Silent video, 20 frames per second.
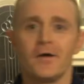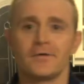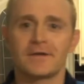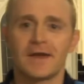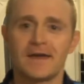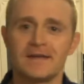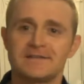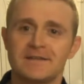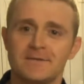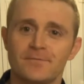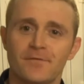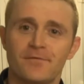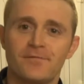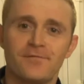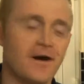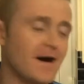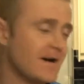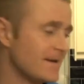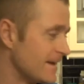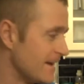Okay, so we're
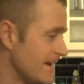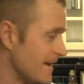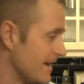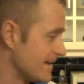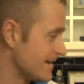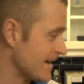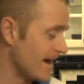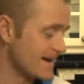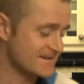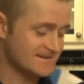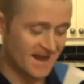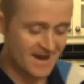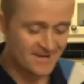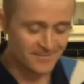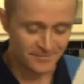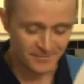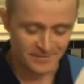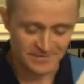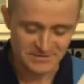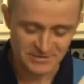finally here, guys.
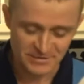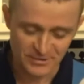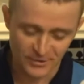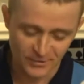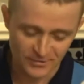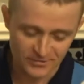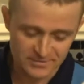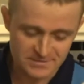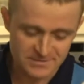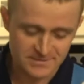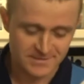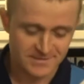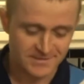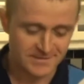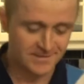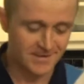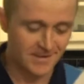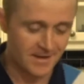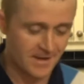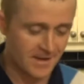Everything's cooked.
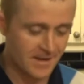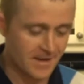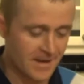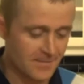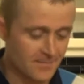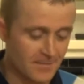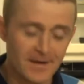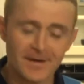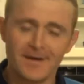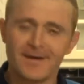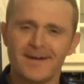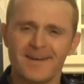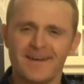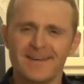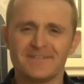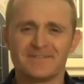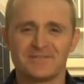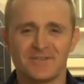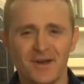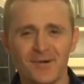Um,
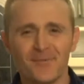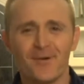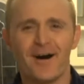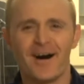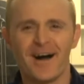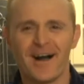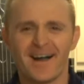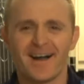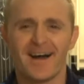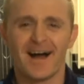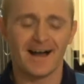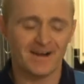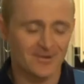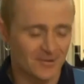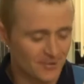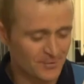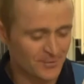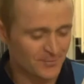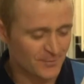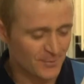do you know what? I
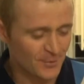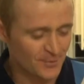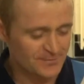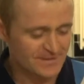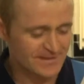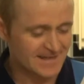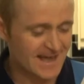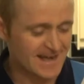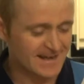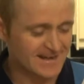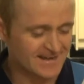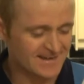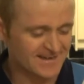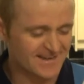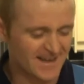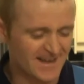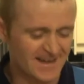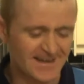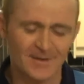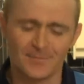could have cooked the egg
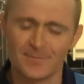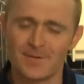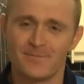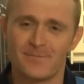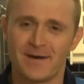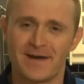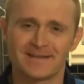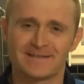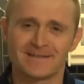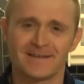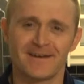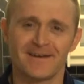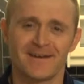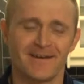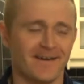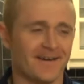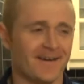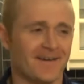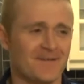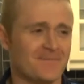a little bit better.
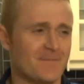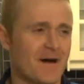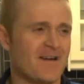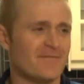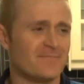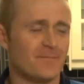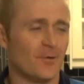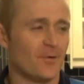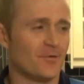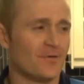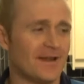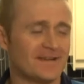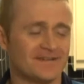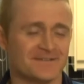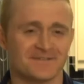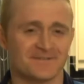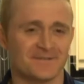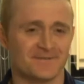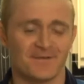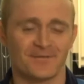Uh, the amount of boiled eggs
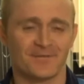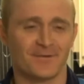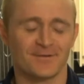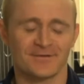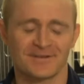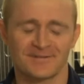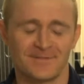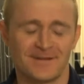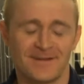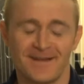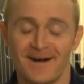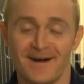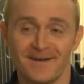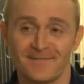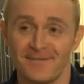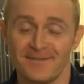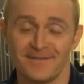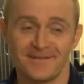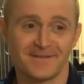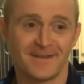and stuff I've cooked in my
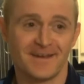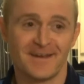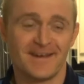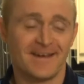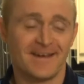life, and